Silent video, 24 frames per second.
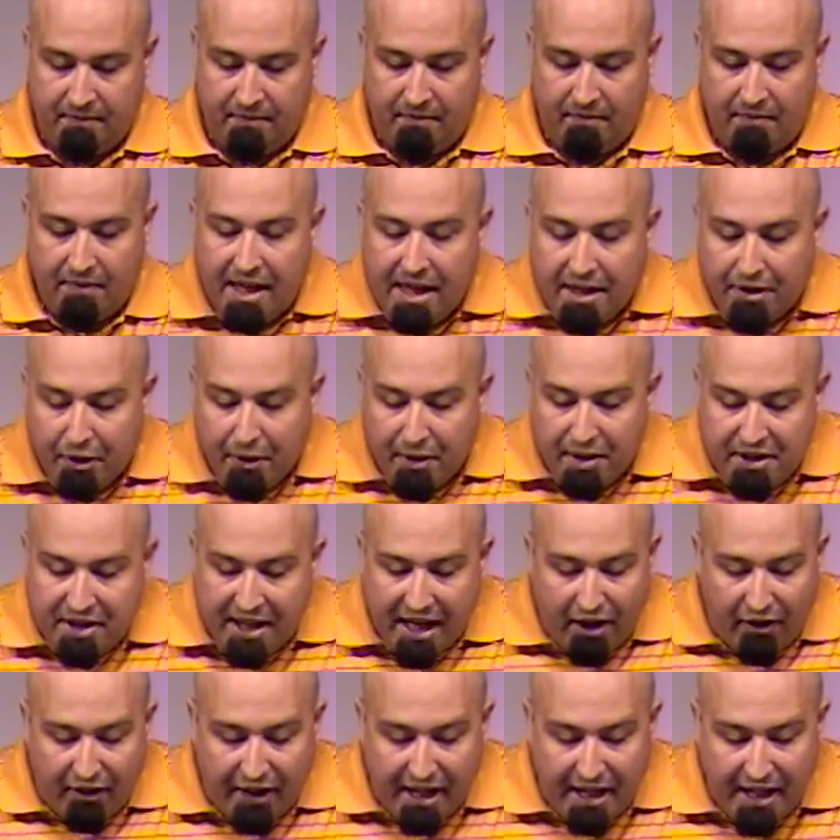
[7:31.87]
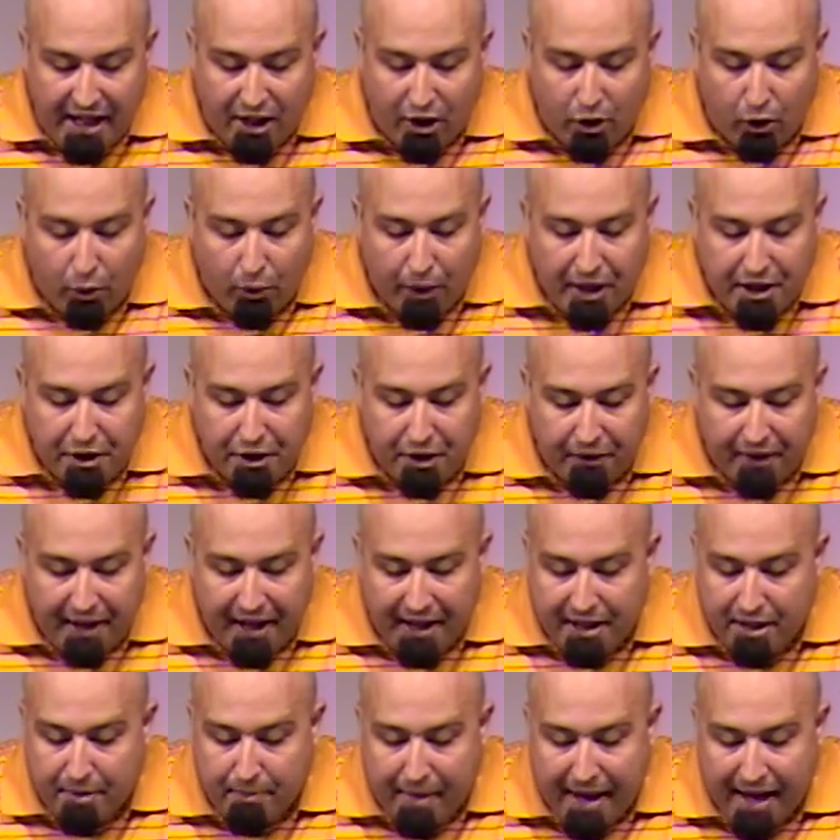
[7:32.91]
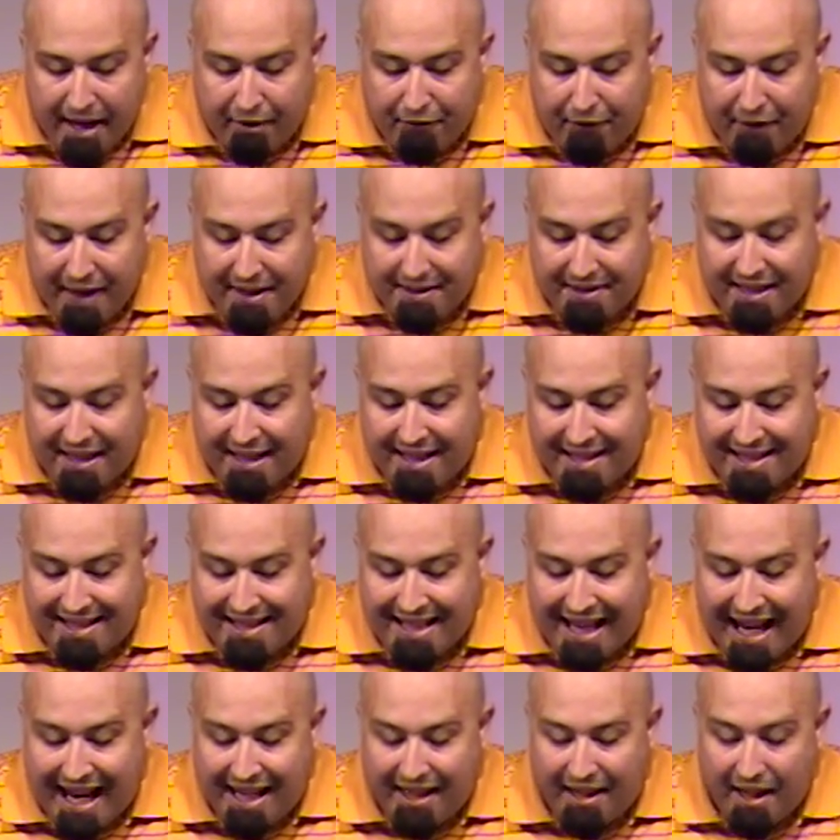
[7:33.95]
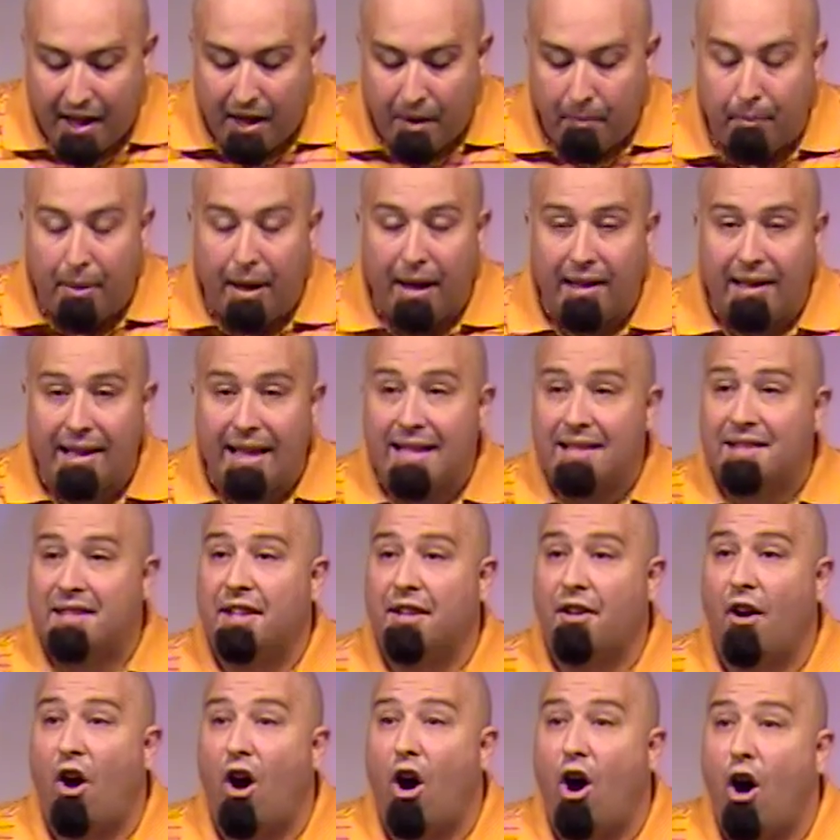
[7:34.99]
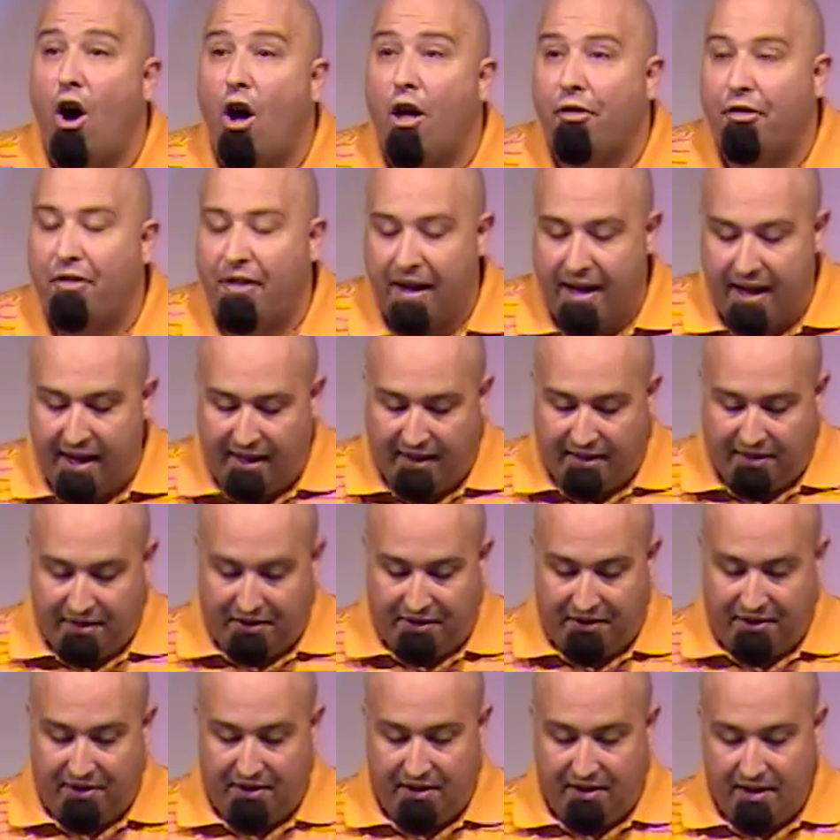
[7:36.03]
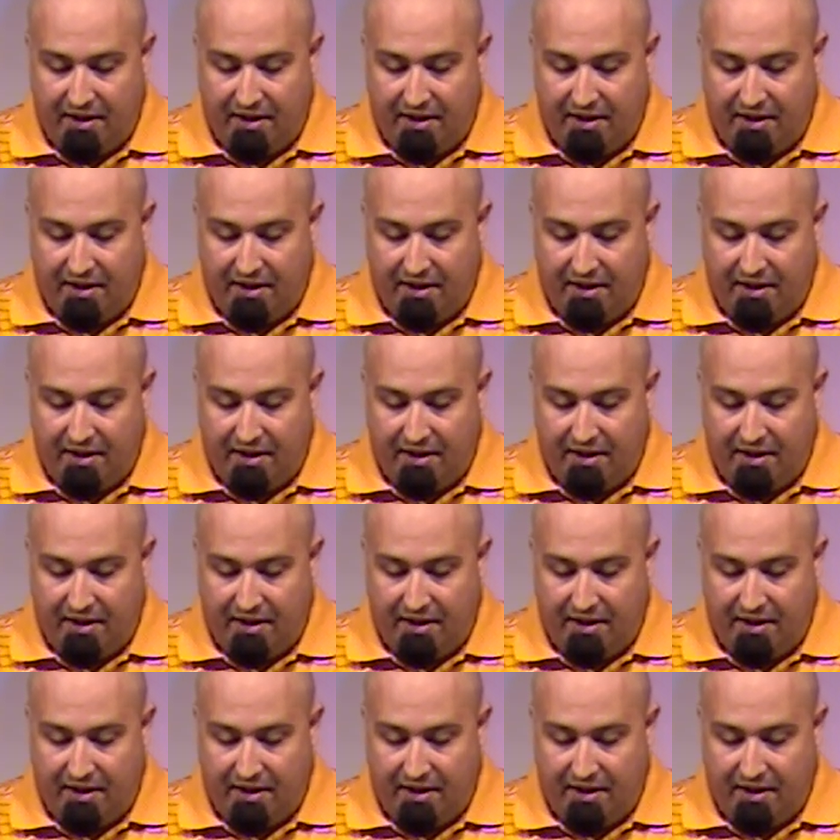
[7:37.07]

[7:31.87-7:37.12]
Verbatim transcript: Neither is there any creature that is manifested in its sight, but listen, all things